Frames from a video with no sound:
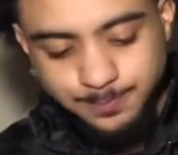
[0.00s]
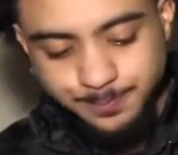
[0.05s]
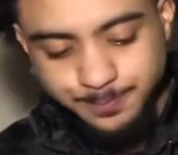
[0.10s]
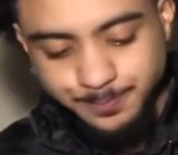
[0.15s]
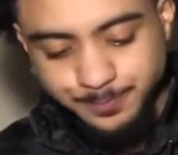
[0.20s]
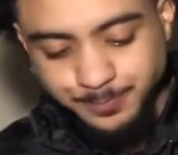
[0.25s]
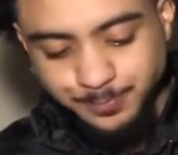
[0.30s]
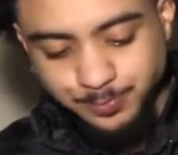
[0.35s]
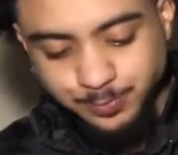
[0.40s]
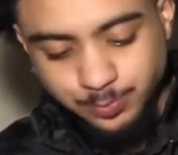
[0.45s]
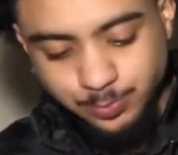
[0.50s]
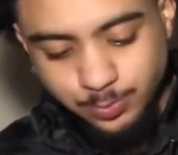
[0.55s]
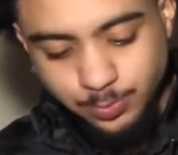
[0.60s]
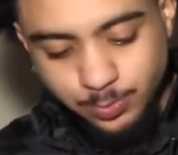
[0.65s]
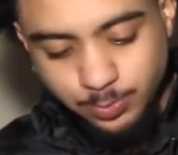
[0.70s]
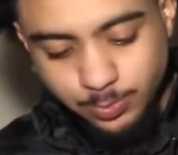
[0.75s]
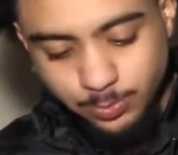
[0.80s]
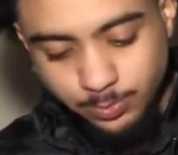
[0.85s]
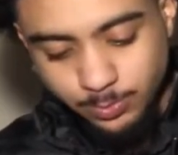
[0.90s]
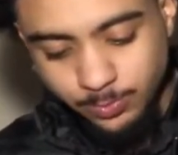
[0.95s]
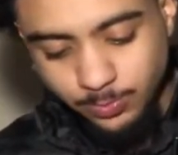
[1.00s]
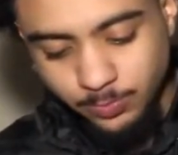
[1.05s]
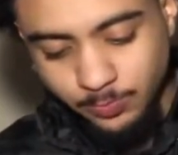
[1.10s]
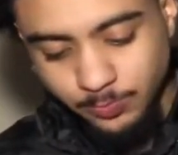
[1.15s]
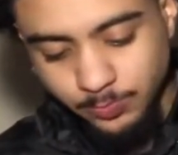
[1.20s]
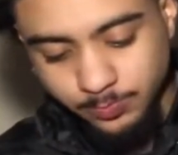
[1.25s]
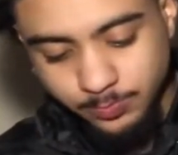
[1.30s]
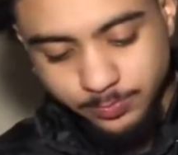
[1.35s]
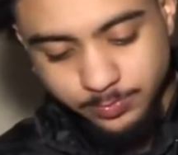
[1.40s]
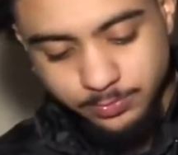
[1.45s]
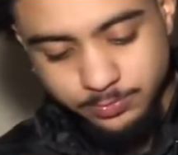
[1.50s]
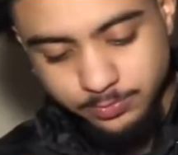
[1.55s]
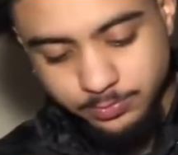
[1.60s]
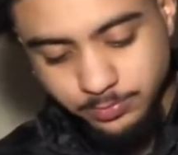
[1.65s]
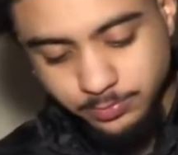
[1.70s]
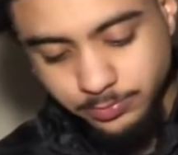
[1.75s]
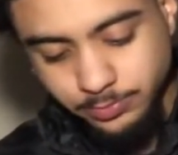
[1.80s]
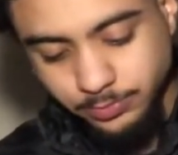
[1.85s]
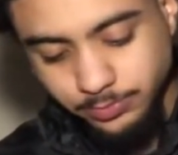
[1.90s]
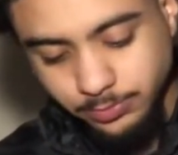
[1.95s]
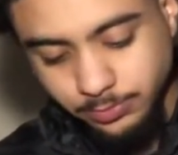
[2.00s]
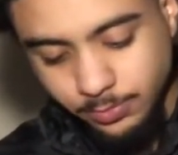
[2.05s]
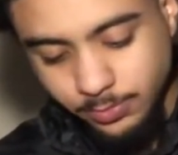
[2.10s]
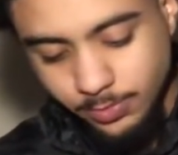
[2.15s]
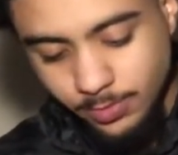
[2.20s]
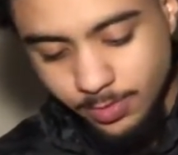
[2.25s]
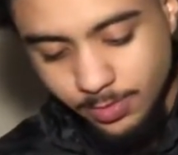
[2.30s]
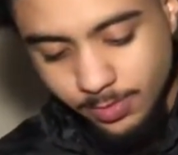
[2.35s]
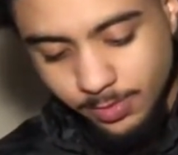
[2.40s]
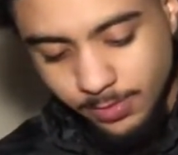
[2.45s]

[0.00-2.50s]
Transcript: [no speech]